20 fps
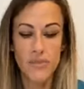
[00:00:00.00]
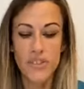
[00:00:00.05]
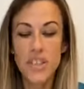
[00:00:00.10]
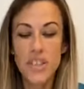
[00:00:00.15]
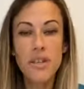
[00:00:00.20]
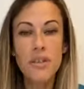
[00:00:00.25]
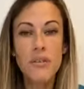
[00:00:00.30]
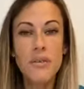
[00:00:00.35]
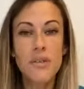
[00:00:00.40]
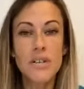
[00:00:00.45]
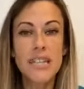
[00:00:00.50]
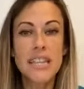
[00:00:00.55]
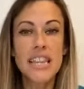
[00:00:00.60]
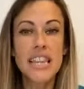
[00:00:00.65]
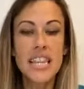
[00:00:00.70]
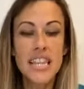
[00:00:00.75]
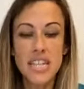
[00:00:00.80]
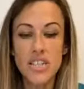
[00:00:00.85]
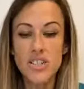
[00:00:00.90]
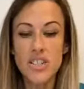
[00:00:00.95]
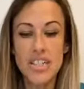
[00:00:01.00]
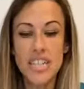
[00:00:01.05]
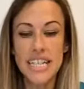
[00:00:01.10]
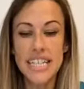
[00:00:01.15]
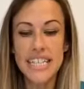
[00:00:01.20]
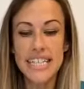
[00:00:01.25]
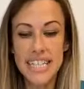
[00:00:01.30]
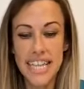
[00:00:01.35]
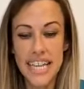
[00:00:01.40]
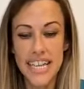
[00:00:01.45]
You could literally
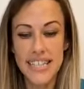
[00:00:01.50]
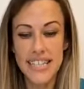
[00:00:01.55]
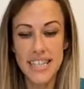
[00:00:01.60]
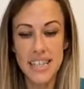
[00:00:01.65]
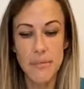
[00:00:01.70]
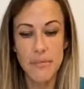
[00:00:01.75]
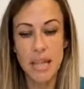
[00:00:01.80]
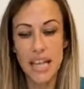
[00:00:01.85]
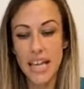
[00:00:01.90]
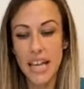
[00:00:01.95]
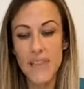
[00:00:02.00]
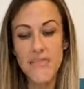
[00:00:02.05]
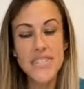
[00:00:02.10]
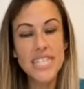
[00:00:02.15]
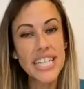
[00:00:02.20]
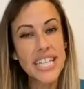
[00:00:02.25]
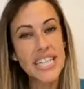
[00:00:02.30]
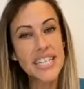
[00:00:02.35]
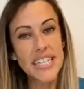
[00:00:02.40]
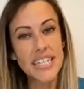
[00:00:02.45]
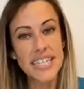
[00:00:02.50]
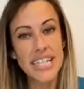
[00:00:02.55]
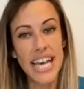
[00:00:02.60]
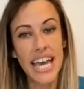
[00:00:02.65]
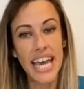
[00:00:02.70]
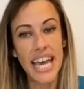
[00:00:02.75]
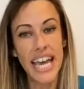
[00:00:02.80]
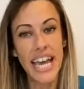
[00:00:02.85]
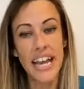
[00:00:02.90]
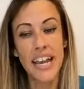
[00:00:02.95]
say to them, like, I've seen you
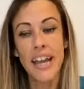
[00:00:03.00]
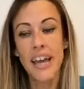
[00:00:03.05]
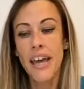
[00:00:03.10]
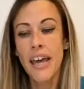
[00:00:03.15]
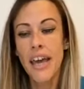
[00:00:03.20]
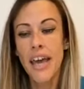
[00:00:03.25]
saying